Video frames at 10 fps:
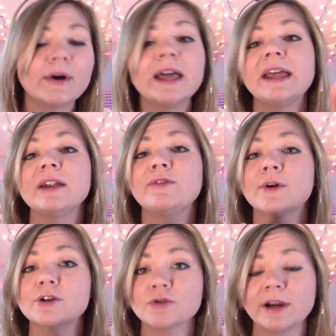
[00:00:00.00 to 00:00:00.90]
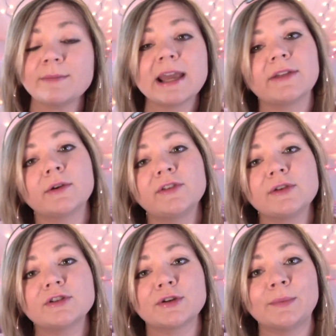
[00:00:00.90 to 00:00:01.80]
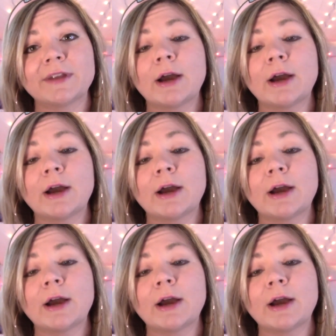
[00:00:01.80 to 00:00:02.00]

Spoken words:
And if you are joining me on those YouTubes,